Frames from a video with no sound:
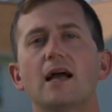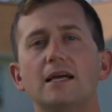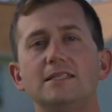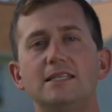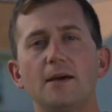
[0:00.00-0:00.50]

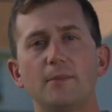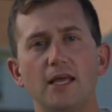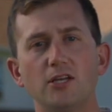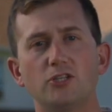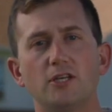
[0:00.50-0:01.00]

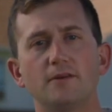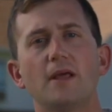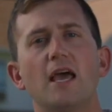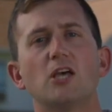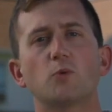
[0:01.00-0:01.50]
Contamination
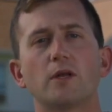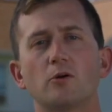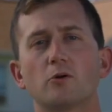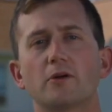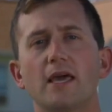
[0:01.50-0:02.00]
is when an
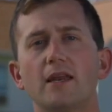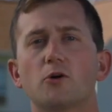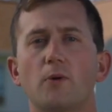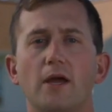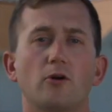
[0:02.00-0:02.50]
organic
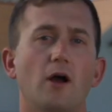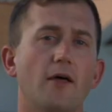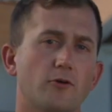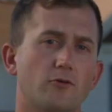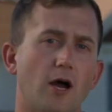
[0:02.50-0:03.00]
grain or
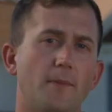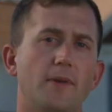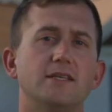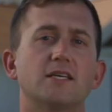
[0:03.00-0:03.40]
other crop is